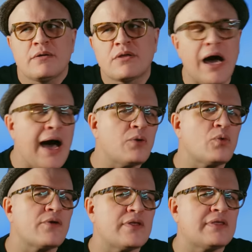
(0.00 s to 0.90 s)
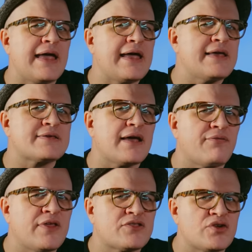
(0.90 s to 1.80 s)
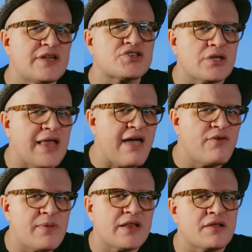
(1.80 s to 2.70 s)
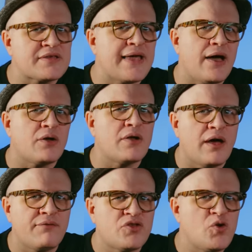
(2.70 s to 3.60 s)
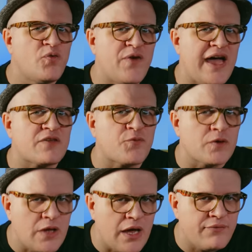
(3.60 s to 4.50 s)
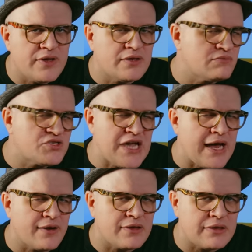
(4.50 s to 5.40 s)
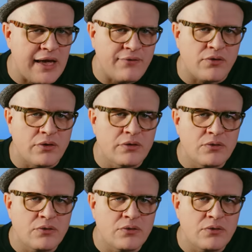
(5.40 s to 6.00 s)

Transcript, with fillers: Gone were the days of the traditional heavy metal sound of Too Fast for Love and Shout at the Devil.